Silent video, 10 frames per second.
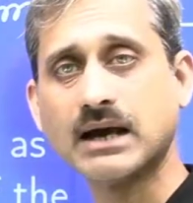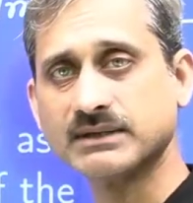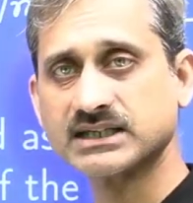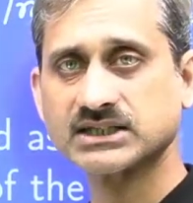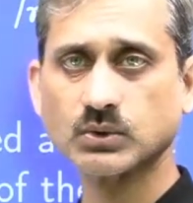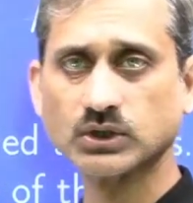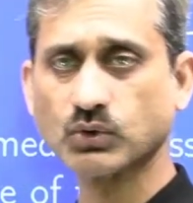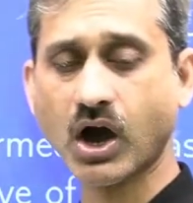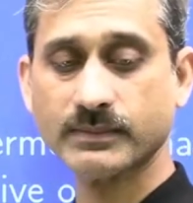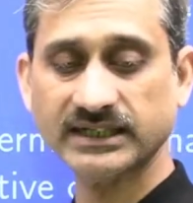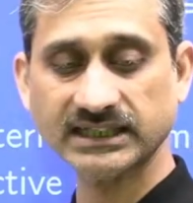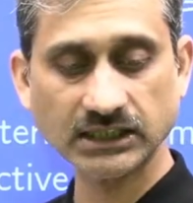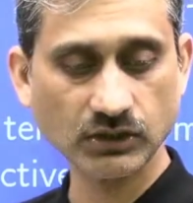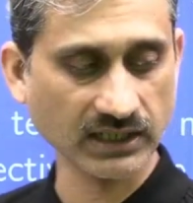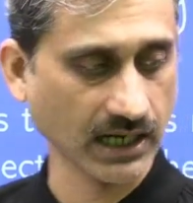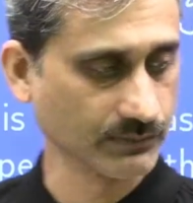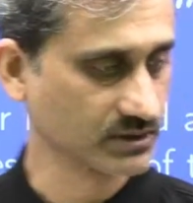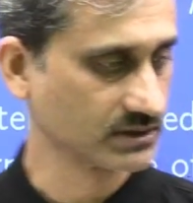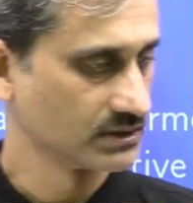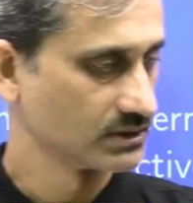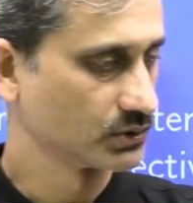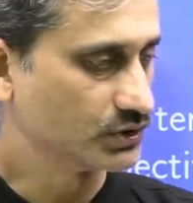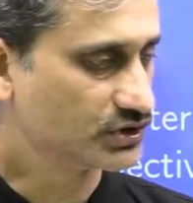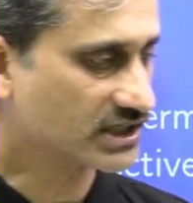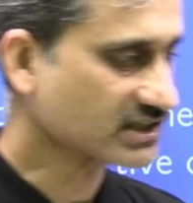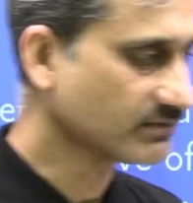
is equal to how many kilograms? Could you just give me